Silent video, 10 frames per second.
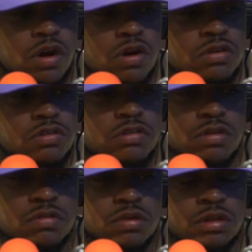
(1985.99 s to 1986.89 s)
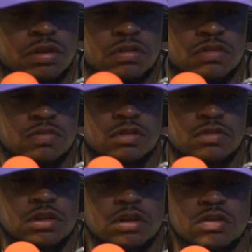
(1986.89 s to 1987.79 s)
cause. So, as we
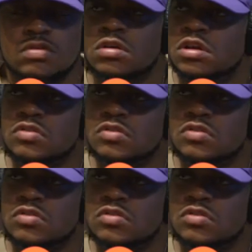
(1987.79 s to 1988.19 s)
usually do.